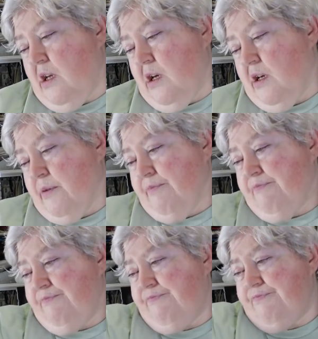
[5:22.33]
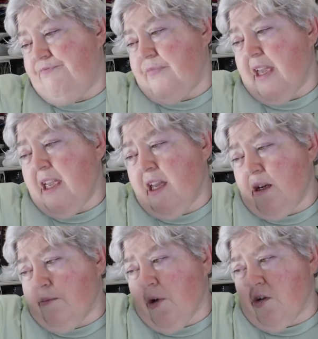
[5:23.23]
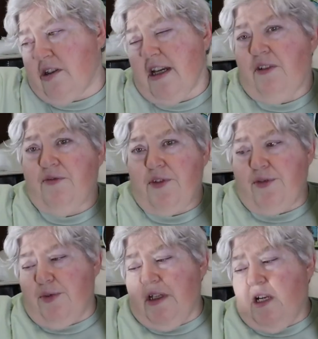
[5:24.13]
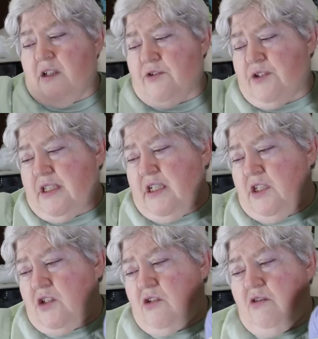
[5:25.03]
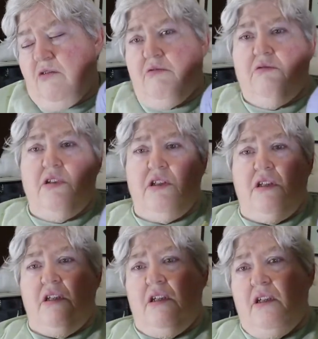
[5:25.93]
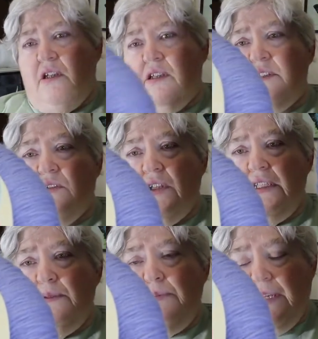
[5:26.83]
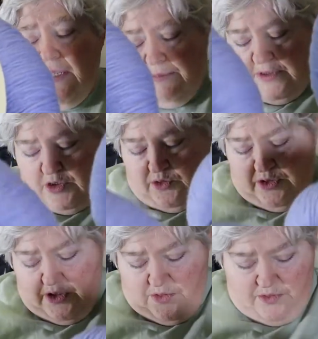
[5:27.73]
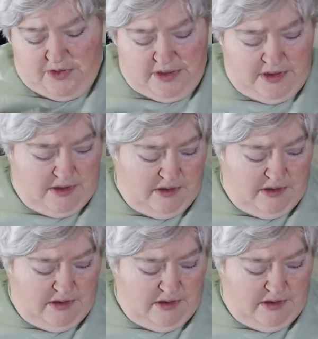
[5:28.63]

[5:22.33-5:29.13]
Um, they had them marked down for $3 each. So I did pick up two of those.